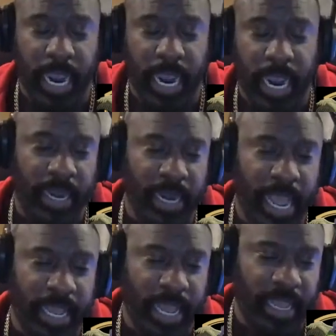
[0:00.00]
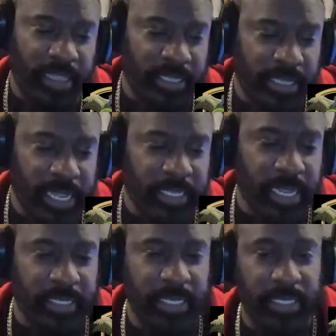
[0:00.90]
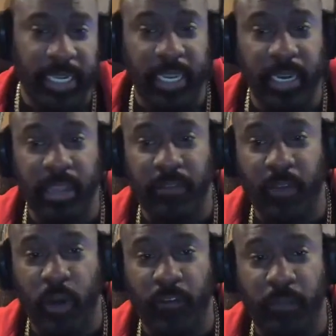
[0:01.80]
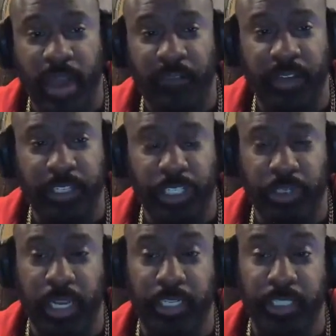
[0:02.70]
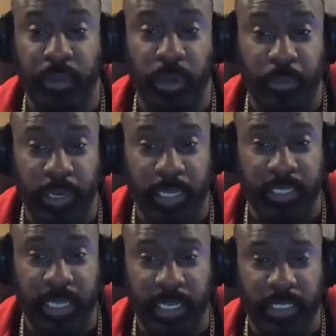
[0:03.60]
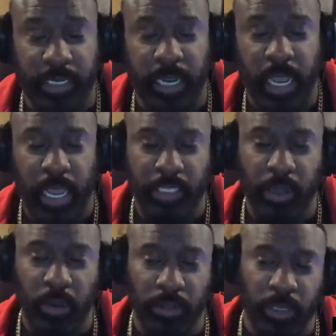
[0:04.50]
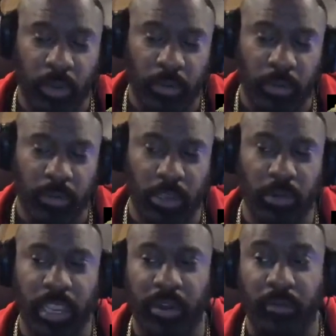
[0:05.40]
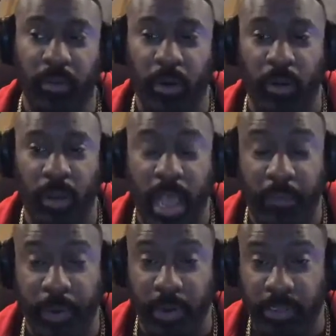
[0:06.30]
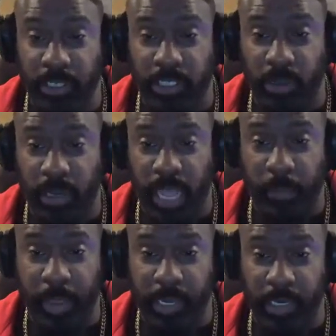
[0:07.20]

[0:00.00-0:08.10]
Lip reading: And I think that's indicative of my frustration with PlayStation. Don't get it wrong. I purchased Sony. I paid.